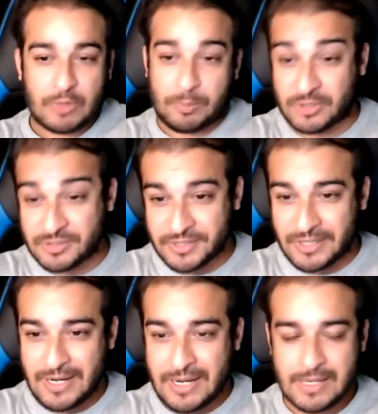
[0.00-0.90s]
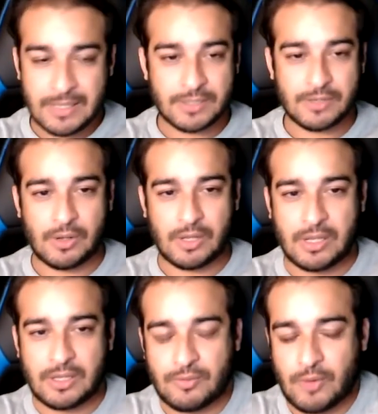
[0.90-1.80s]
personally,
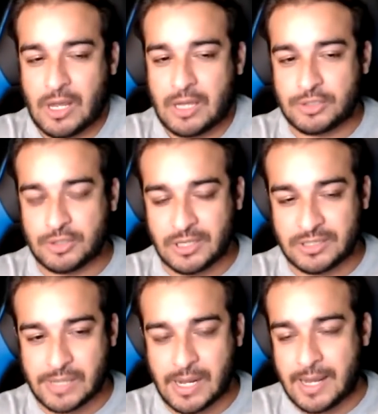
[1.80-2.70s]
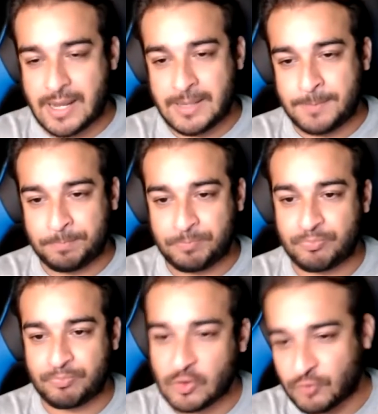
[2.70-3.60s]
the way I do is I
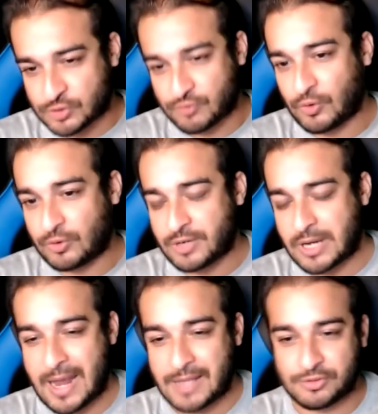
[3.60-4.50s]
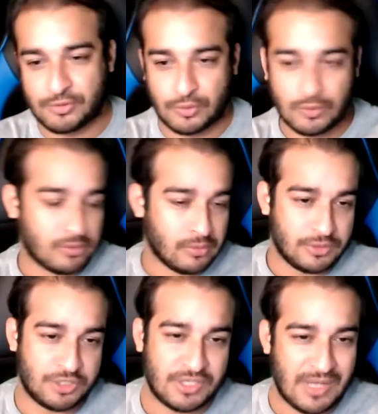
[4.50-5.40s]
first of all run ads on Google,
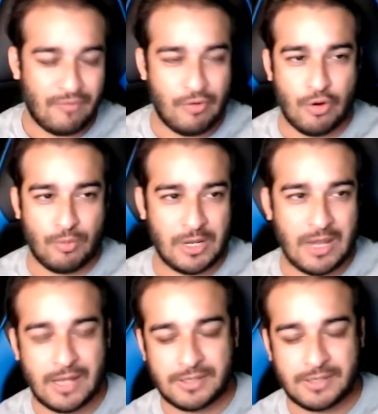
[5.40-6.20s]
just like we normally